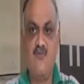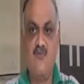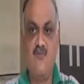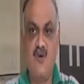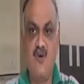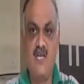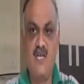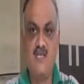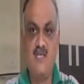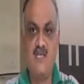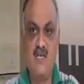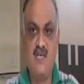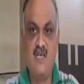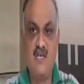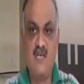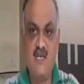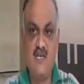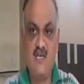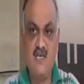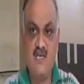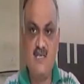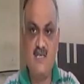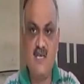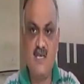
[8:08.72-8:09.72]
what is the
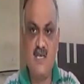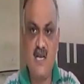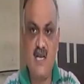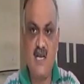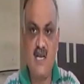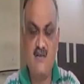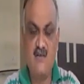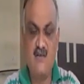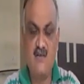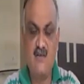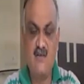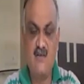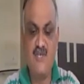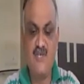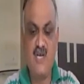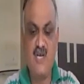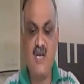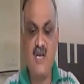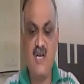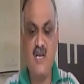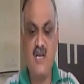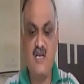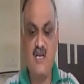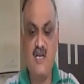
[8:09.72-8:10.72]
reason I will share
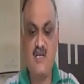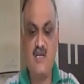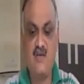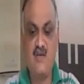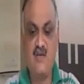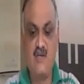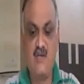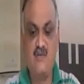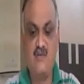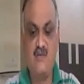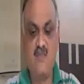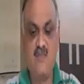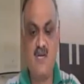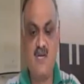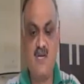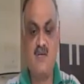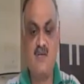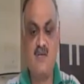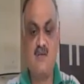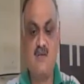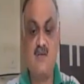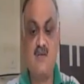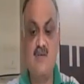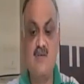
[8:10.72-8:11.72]
later on, but
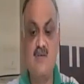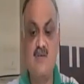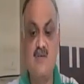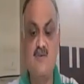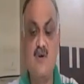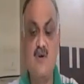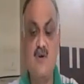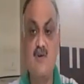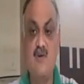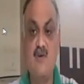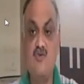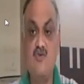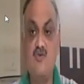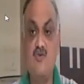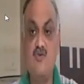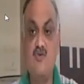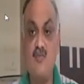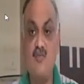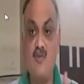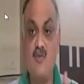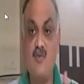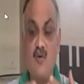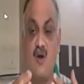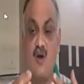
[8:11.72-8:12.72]
you have to
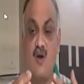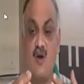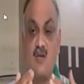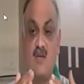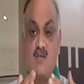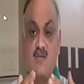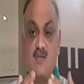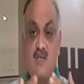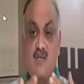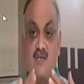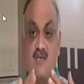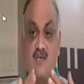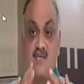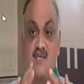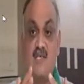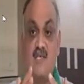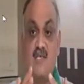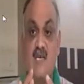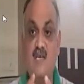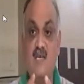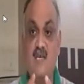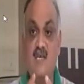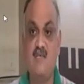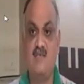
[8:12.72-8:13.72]
focus the
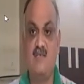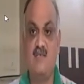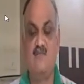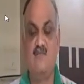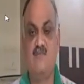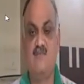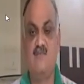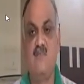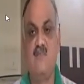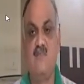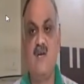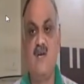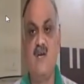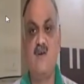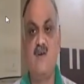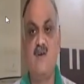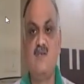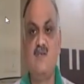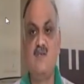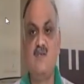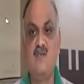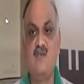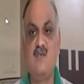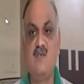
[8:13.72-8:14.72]
change,
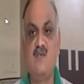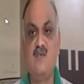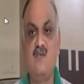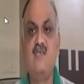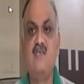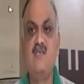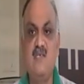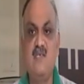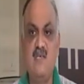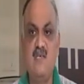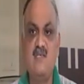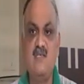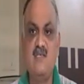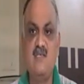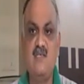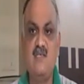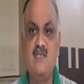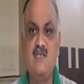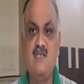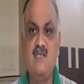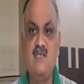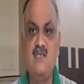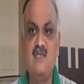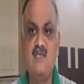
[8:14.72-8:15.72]
because disease is
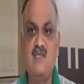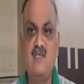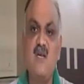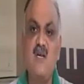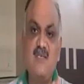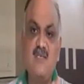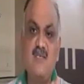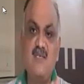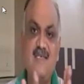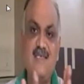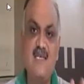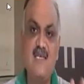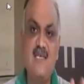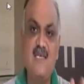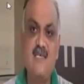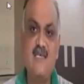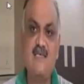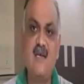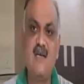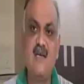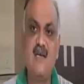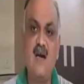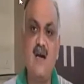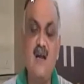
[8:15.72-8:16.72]
nothing but change,
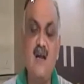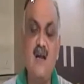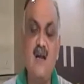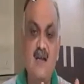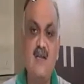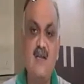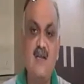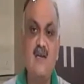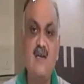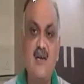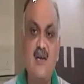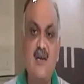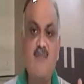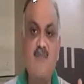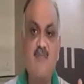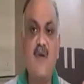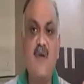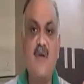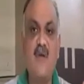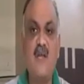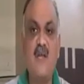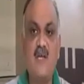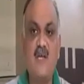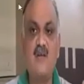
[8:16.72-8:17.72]
altered
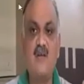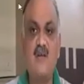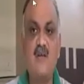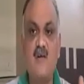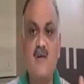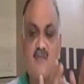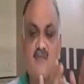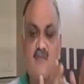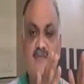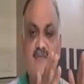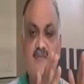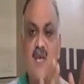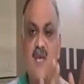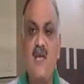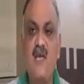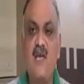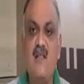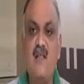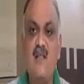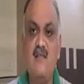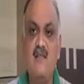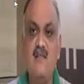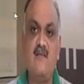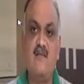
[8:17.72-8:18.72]
pattern of
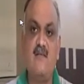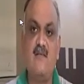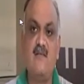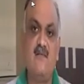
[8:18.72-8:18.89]
health.